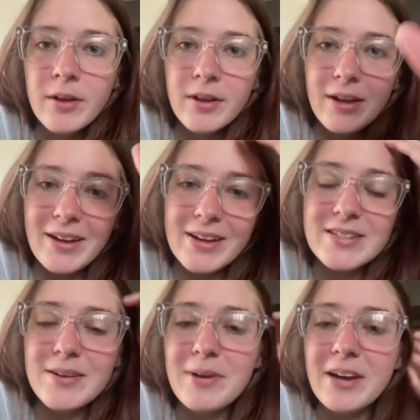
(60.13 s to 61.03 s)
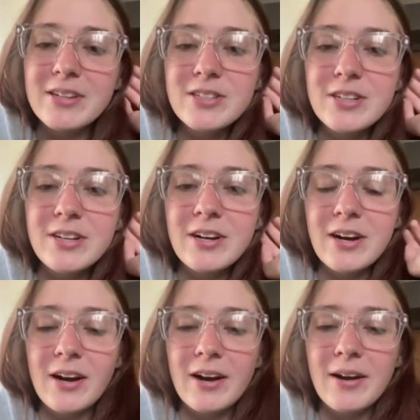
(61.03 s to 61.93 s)
Hey guys, I'm Ashton.
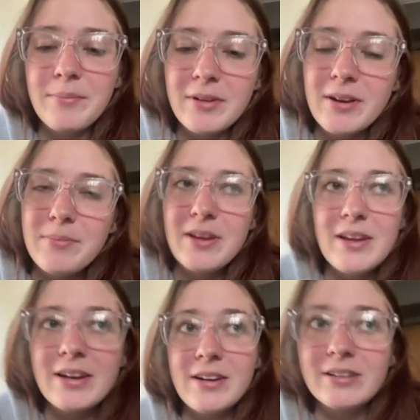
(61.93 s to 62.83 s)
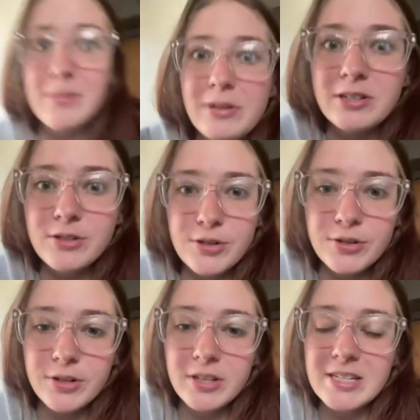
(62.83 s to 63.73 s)
I'm gonna be an incoming junior
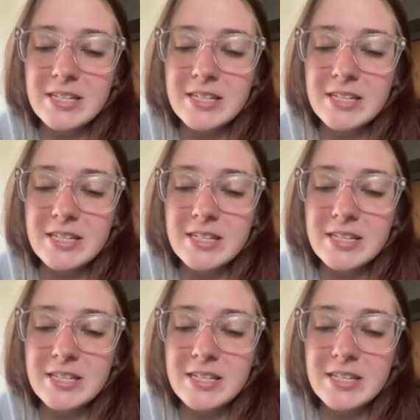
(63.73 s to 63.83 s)
this